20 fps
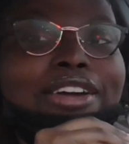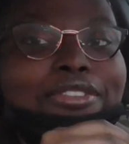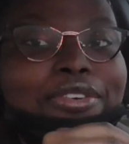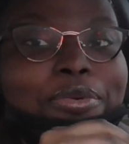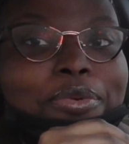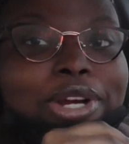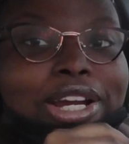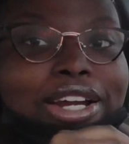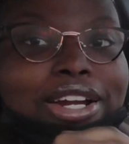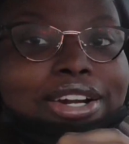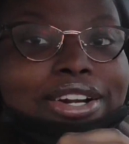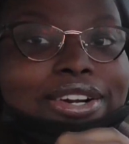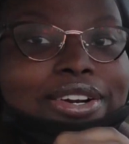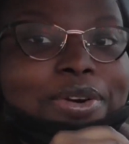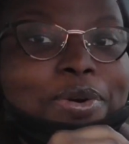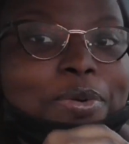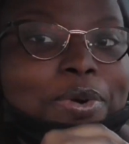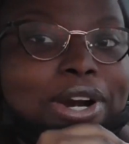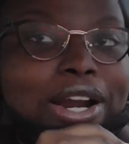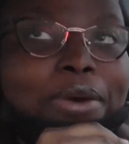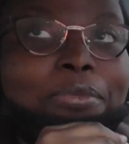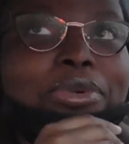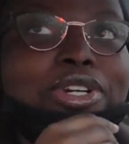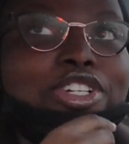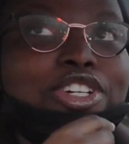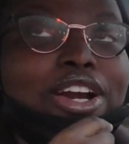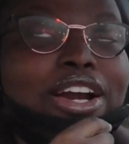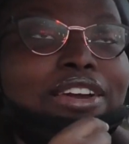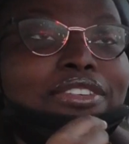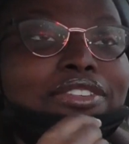everywhere when I'm
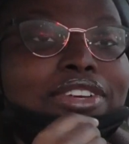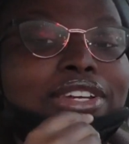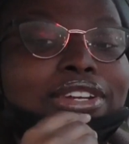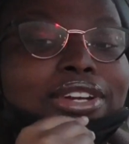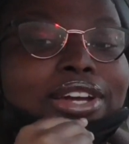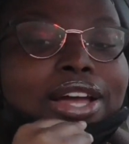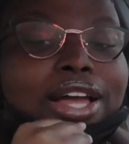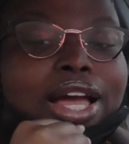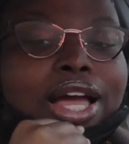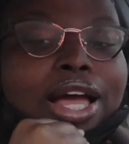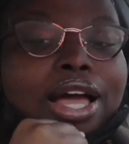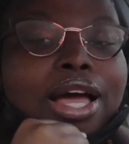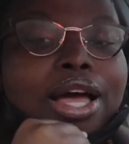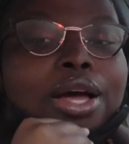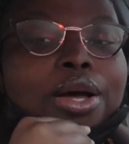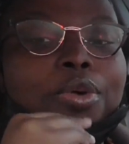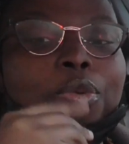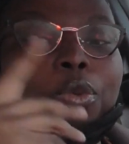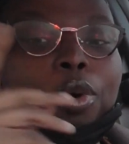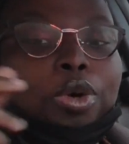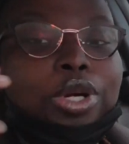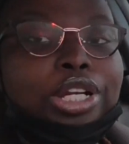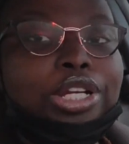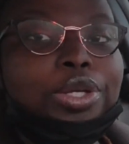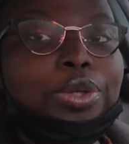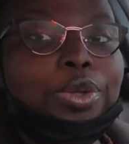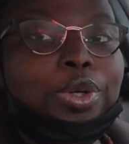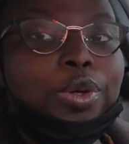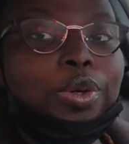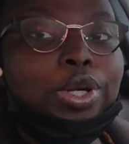driving. Won't
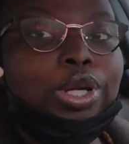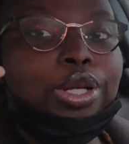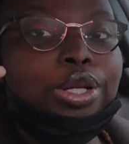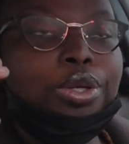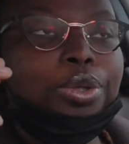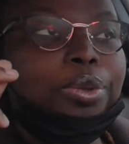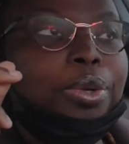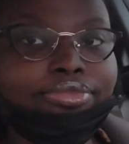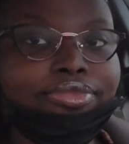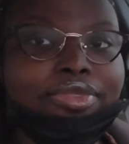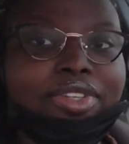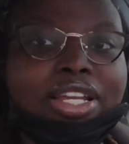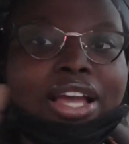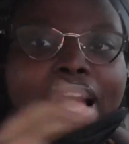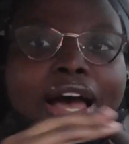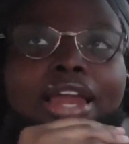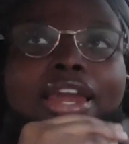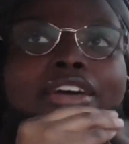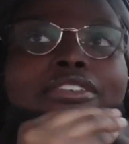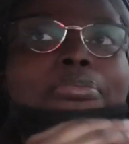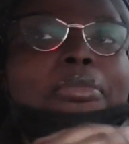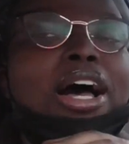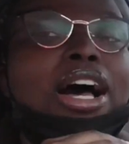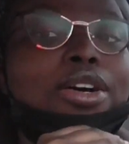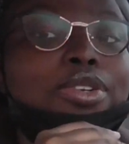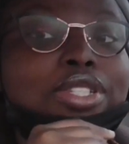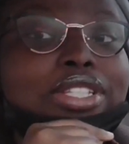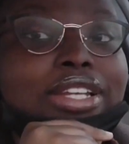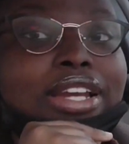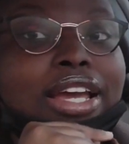even do a holy I left my
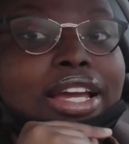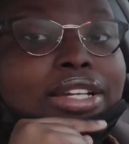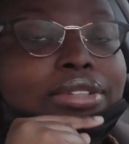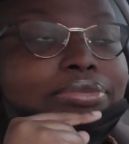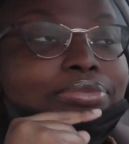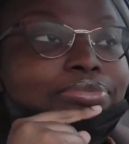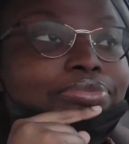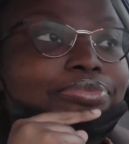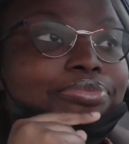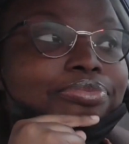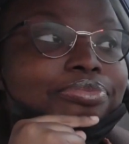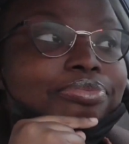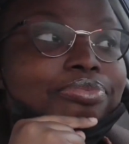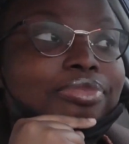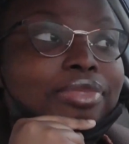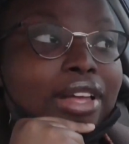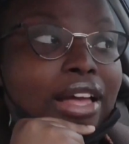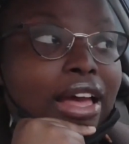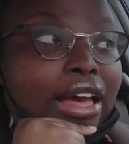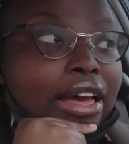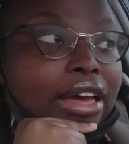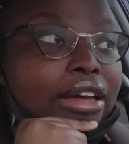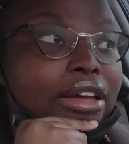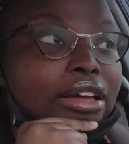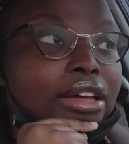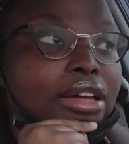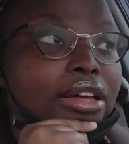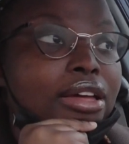house today at